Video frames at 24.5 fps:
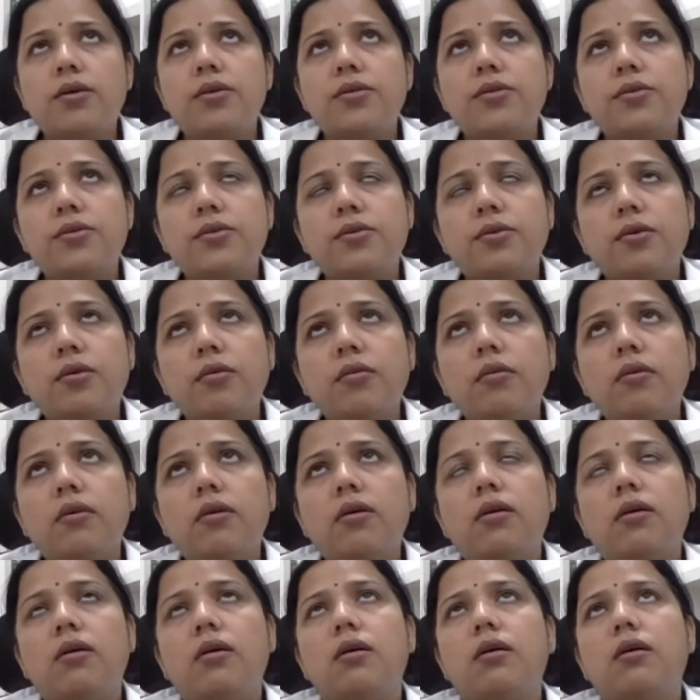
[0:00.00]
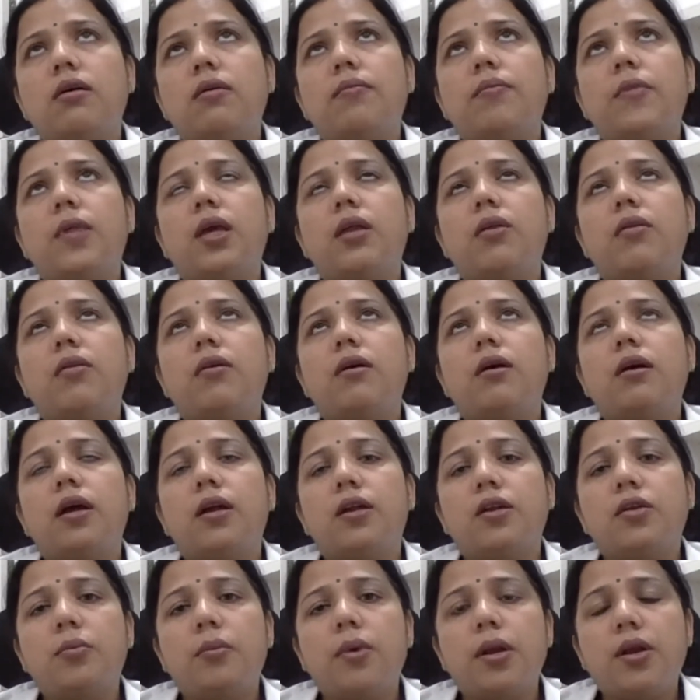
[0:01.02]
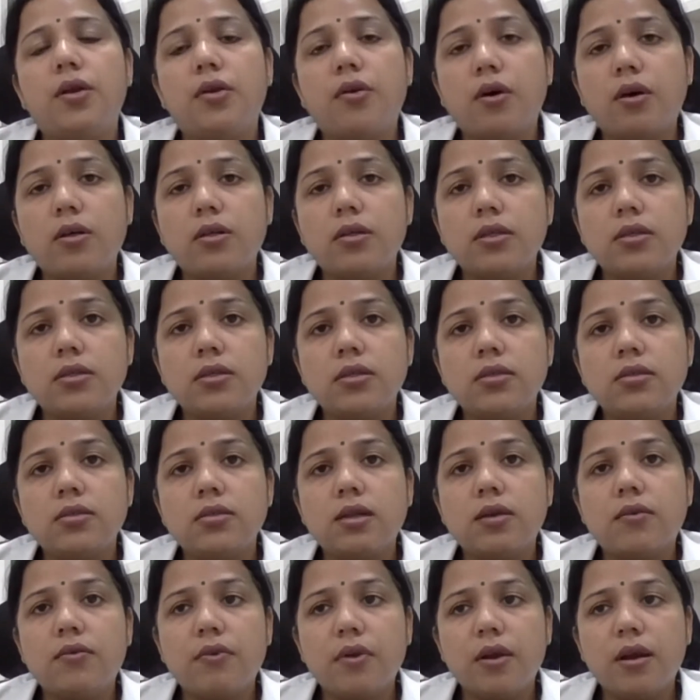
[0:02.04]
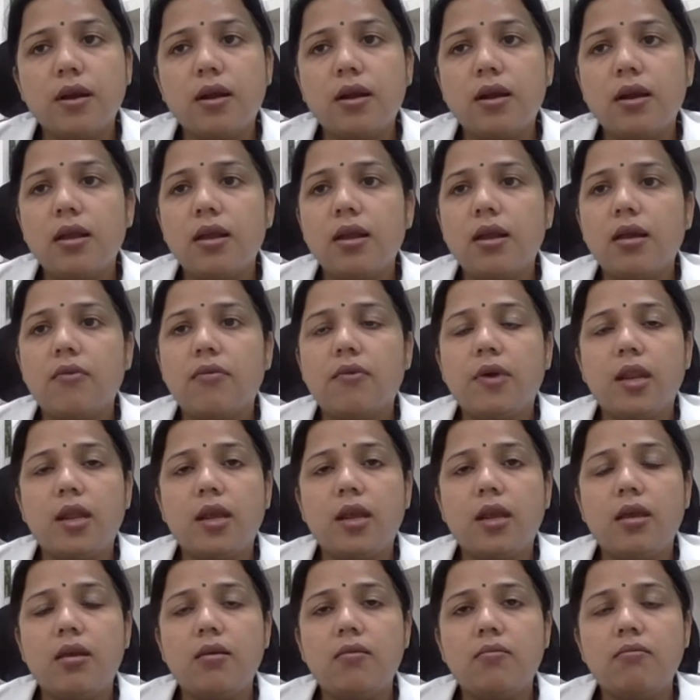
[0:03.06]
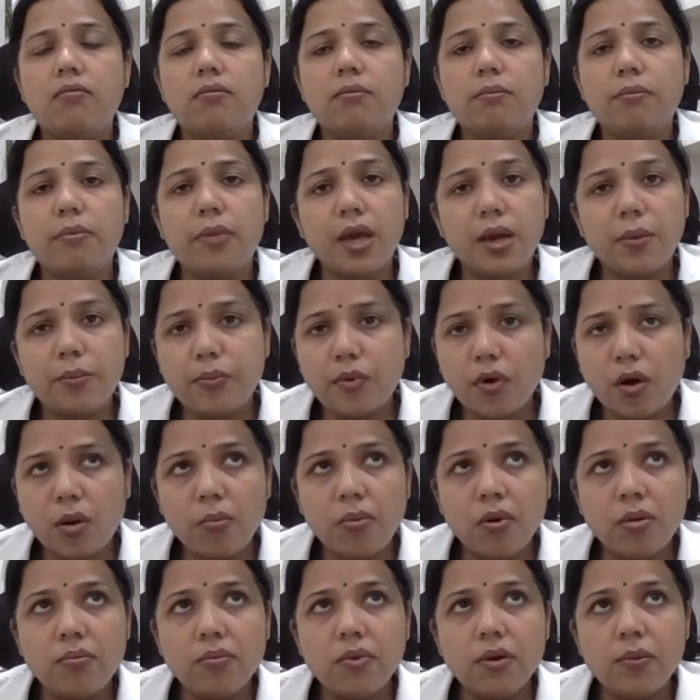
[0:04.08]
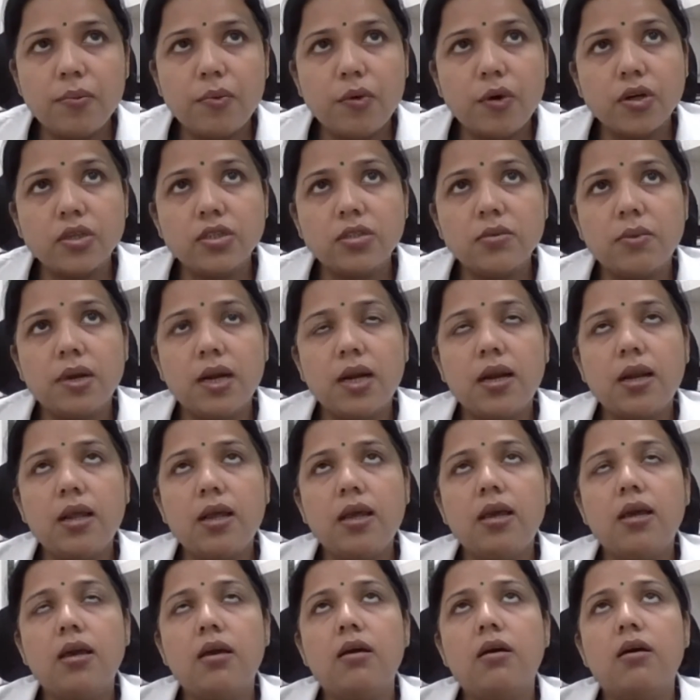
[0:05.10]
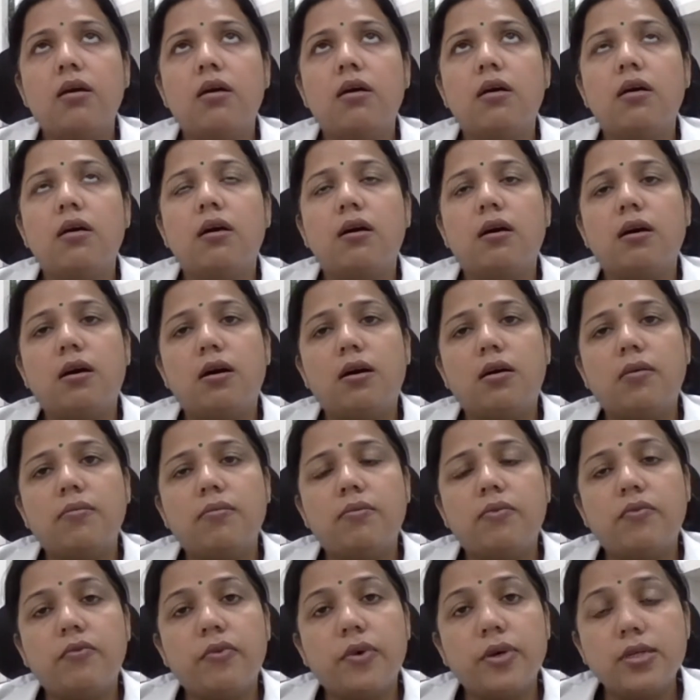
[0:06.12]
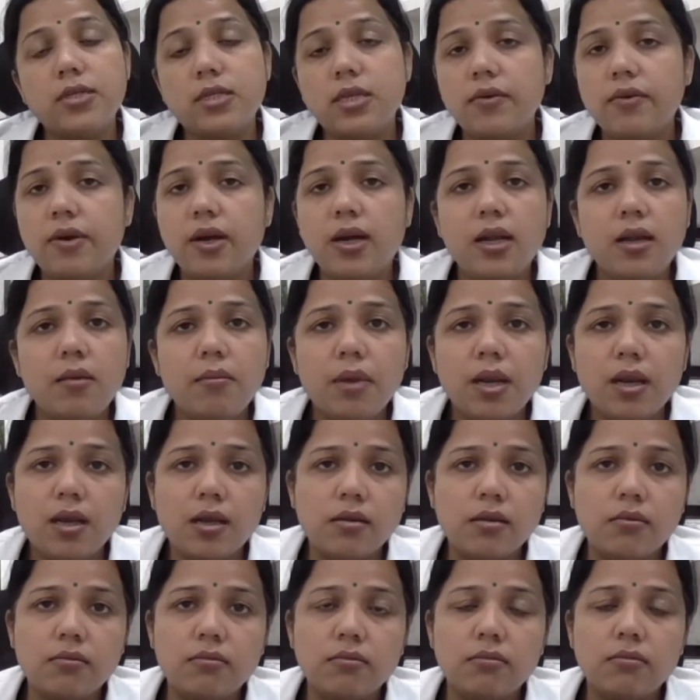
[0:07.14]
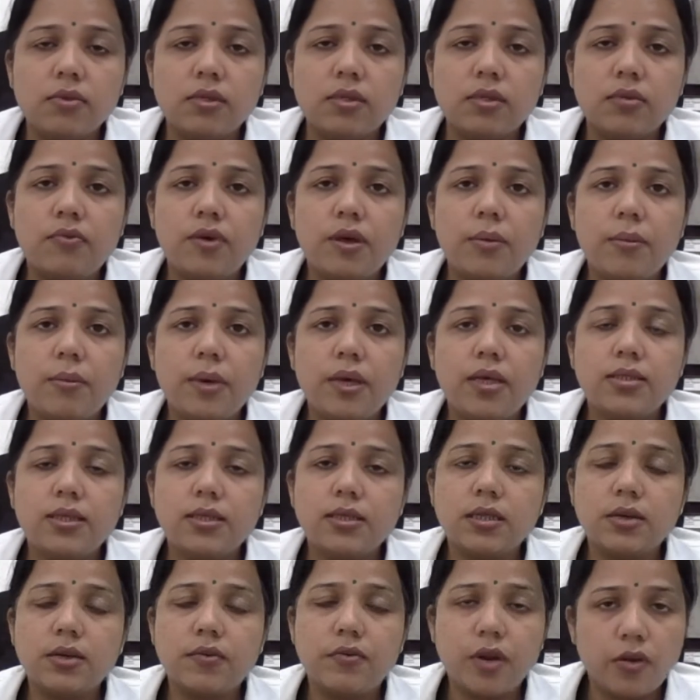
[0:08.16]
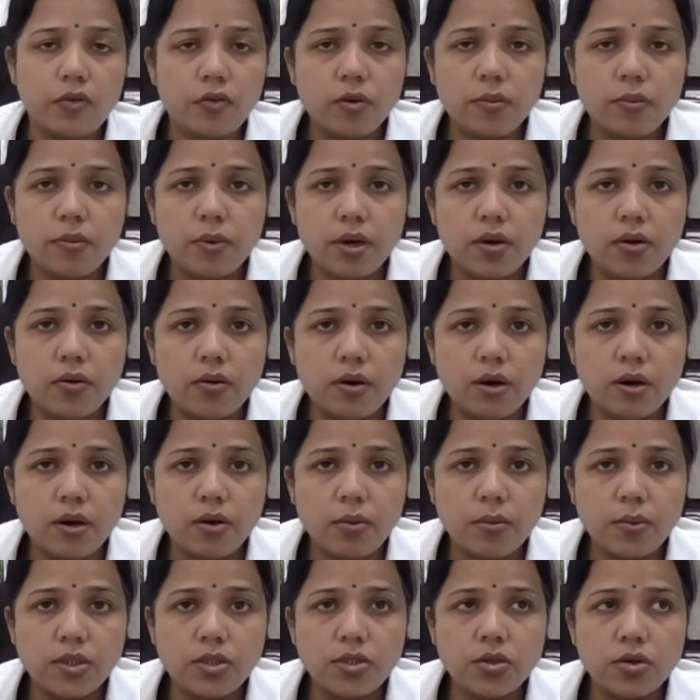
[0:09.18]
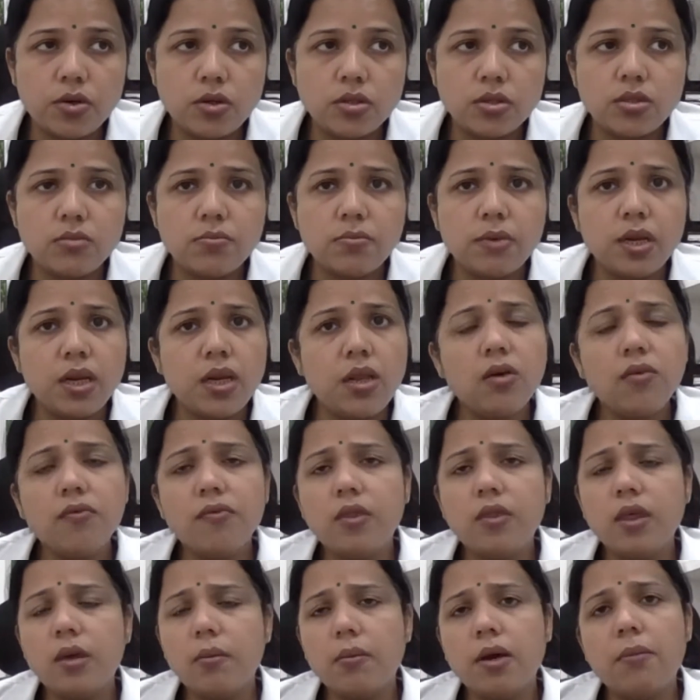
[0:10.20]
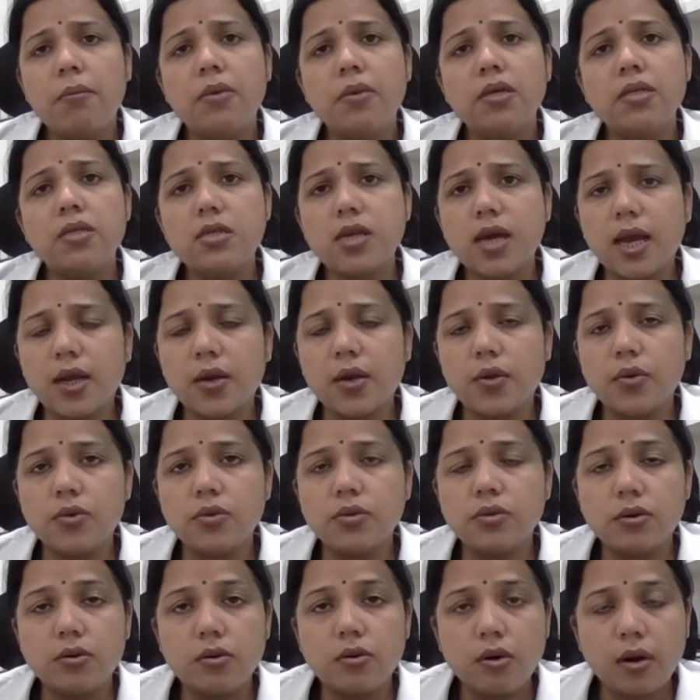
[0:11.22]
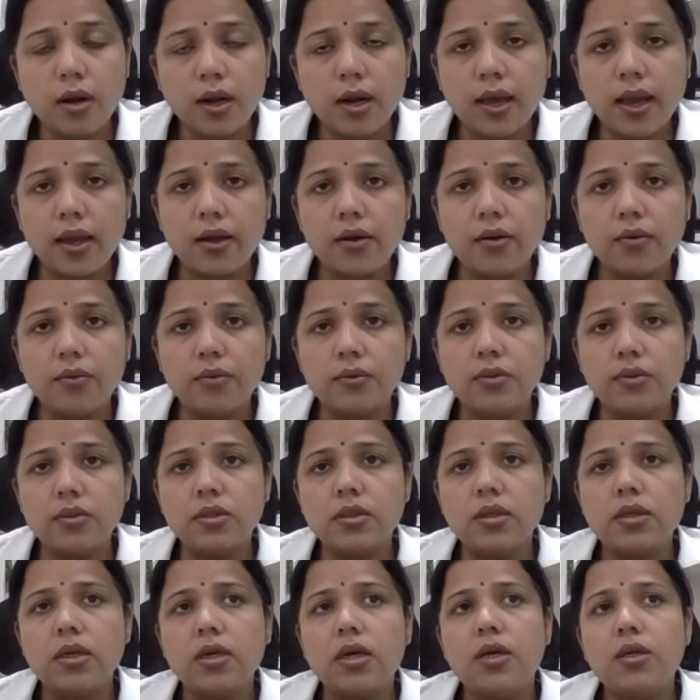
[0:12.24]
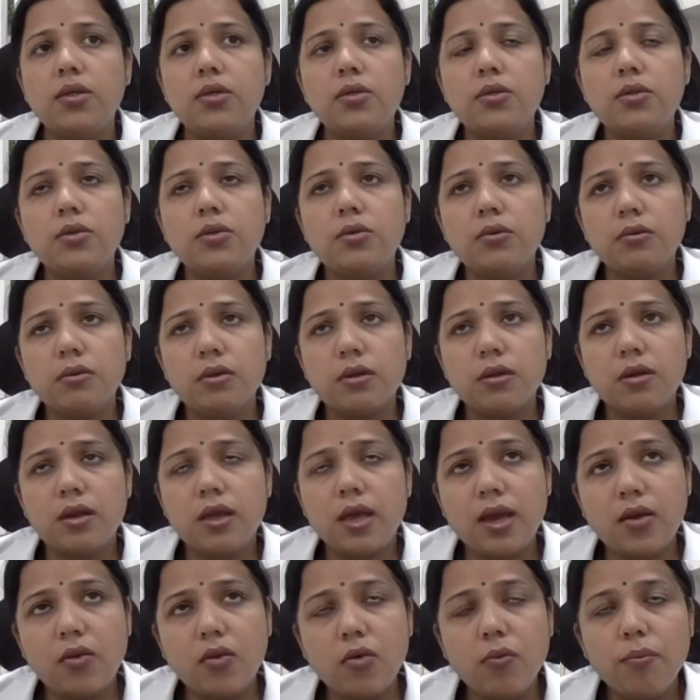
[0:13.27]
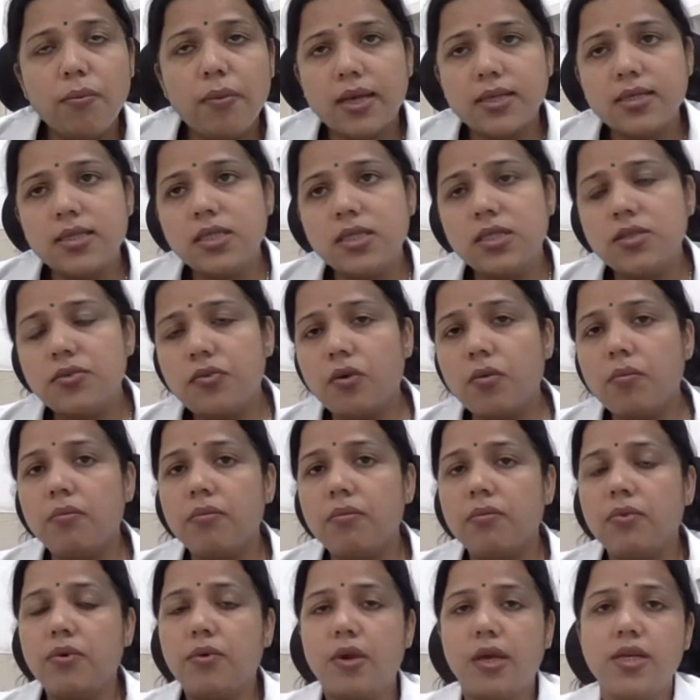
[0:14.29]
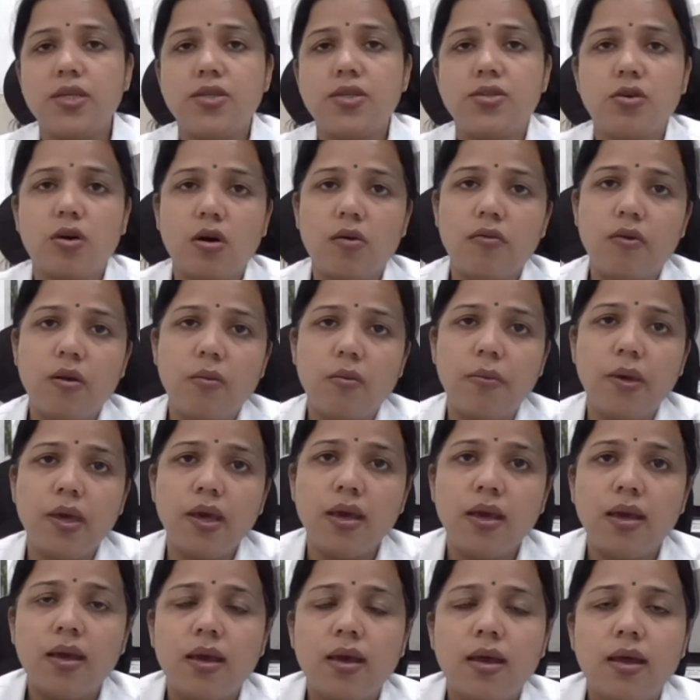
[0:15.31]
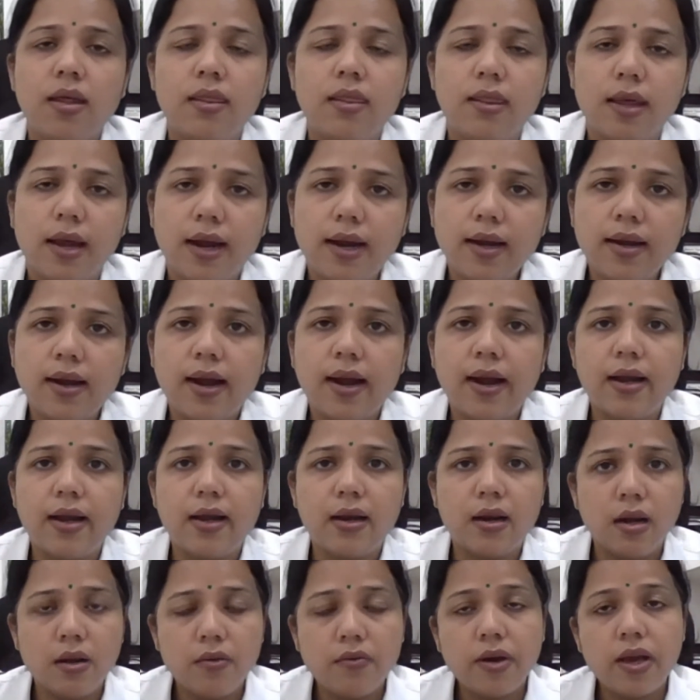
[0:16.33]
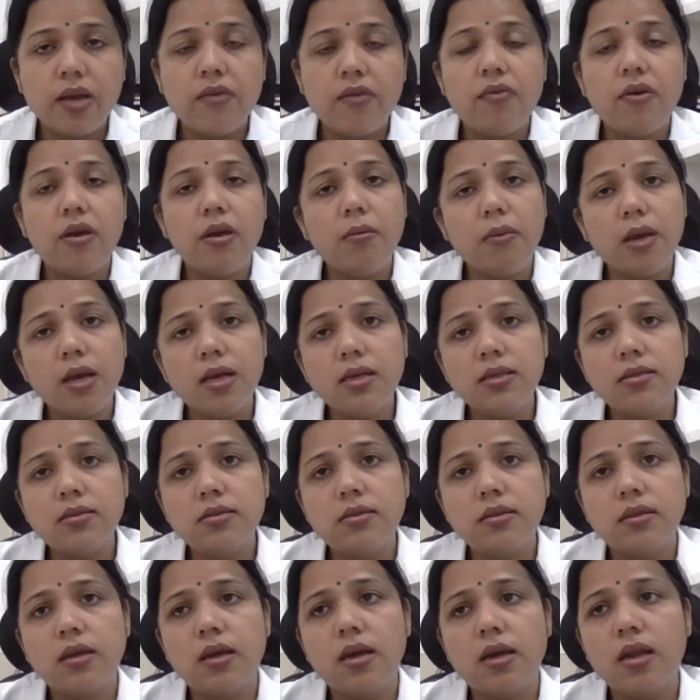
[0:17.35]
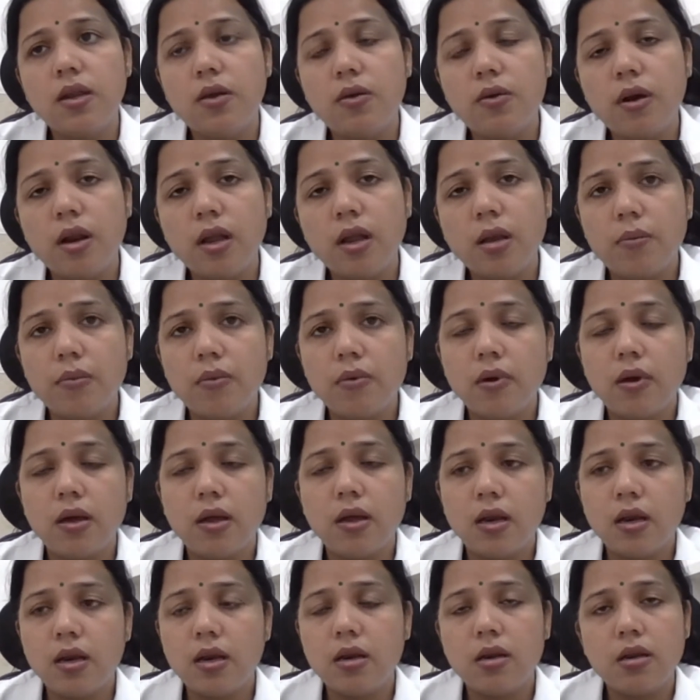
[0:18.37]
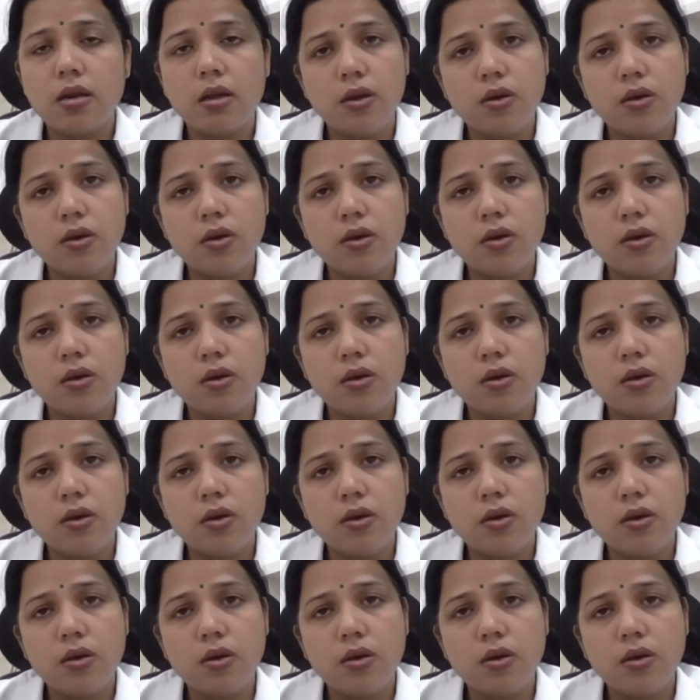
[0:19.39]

So, in endometriosis is definitely a very big problem. Approximately 170 million females are suffering from endometriosis. Many of them are misdiagnosed or not diagnosed. So, the take-home message from today's talk will be that identify females in in